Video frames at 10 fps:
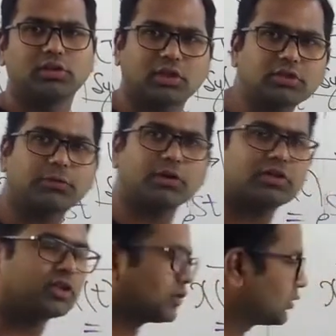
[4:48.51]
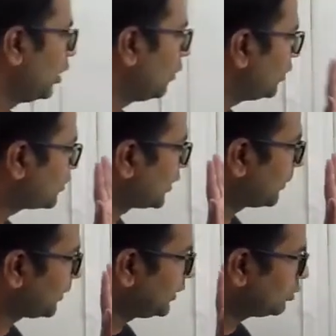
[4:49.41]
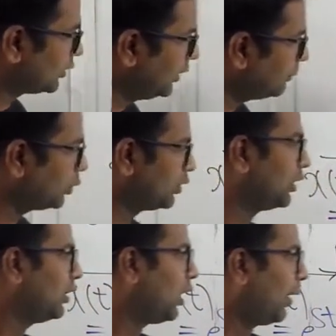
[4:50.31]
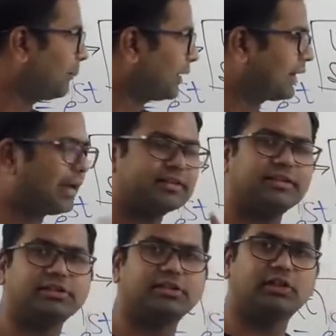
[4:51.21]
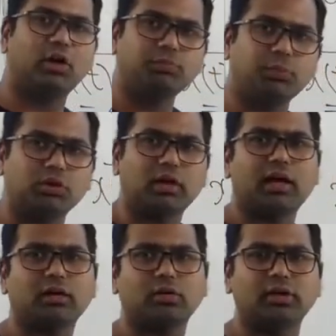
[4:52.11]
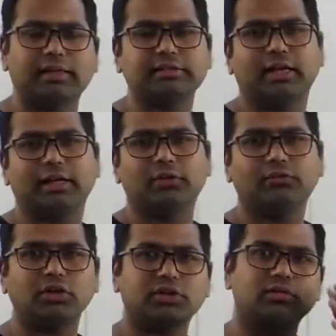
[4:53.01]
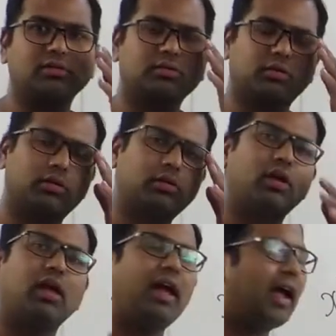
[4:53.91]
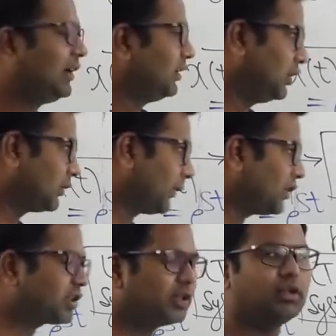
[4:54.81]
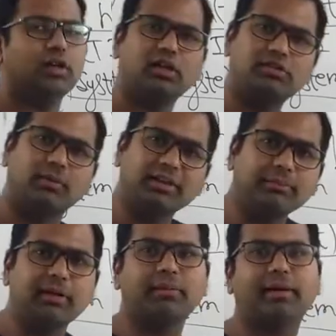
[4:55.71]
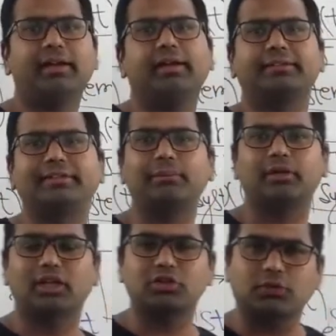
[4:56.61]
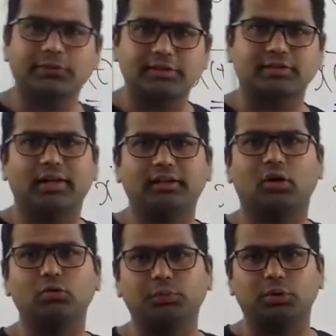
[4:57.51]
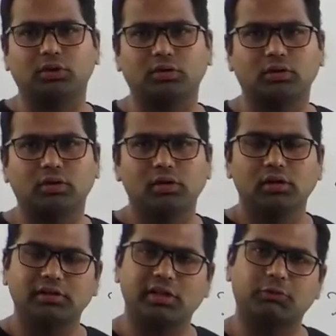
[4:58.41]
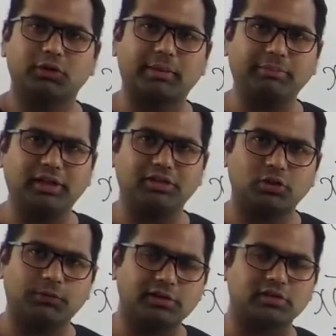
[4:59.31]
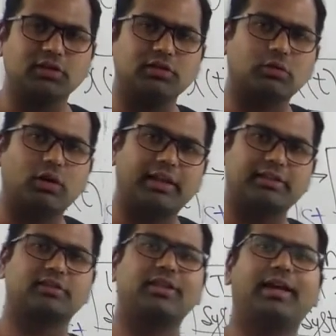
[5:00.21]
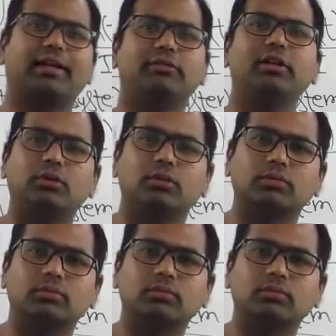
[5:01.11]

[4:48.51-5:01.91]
Such functions which when applied to the input appear as it is in the output are called as eigenfunctions. And this function is multiplied by capital H of s at the output. Therefore, capital H of s is called as the eigenvalue.